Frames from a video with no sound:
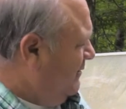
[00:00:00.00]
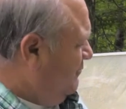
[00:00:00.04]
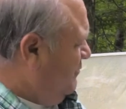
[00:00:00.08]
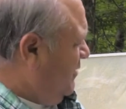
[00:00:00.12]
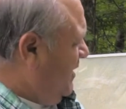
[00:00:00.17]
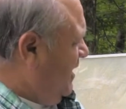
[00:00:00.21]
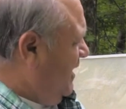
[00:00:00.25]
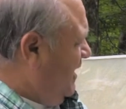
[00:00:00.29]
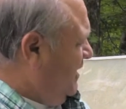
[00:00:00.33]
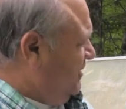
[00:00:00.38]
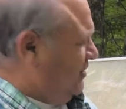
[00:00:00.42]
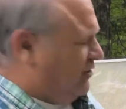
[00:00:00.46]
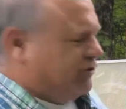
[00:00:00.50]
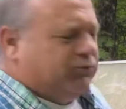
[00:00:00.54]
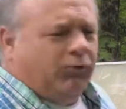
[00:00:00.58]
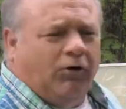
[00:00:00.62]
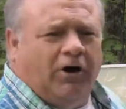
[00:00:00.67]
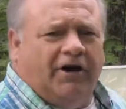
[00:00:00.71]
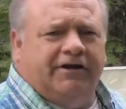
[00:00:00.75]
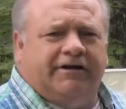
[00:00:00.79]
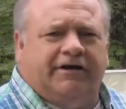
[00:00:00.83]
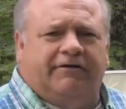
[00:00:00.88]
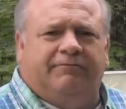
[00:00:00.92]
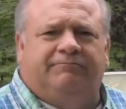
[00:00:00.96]
But I just
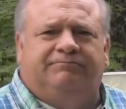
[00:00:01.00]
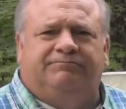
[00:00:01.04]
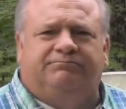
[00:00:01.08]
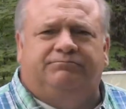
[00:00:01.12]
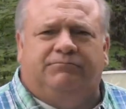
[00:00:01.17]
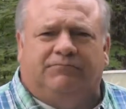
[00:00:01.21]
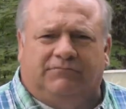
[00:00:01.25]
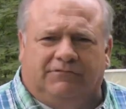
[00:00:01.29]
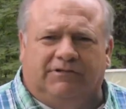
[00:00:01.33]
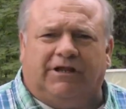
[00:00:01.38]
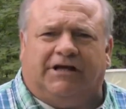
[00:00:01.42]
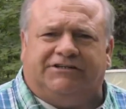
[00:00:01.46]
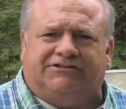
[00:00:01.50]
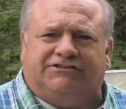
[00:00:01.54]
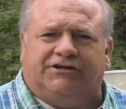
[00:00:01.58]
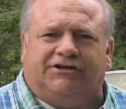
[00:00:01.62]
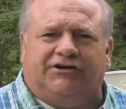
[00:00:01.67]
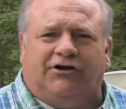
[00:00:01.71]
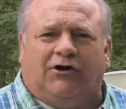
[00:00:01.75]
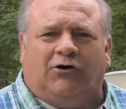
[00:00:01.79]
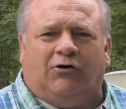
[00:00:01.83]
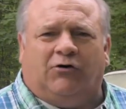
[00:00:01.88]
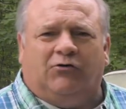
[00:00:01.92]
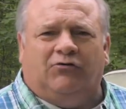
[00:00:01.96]
wanted to let you
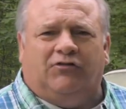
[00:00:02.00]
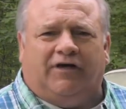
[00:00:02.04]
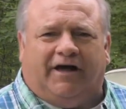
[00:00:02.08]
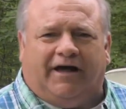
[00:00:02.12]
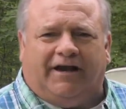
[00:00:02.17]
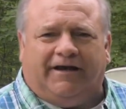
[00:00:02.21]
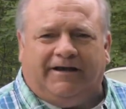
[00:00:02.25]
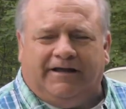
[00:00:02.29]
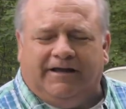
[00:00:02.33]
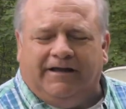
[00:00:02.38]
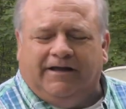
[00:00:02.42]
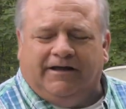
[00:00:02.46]
know that